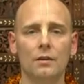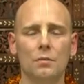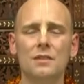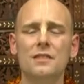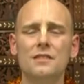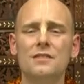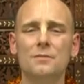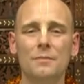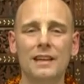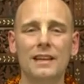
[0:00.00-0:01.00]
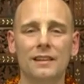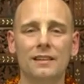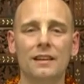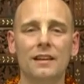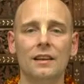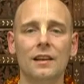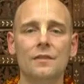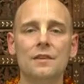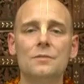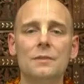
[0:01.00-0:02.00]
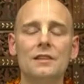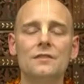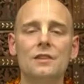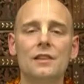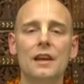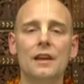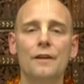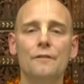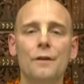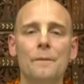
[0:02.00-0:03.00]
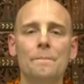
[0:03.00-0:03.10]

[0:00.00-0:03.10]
What does this mean? This means that they have,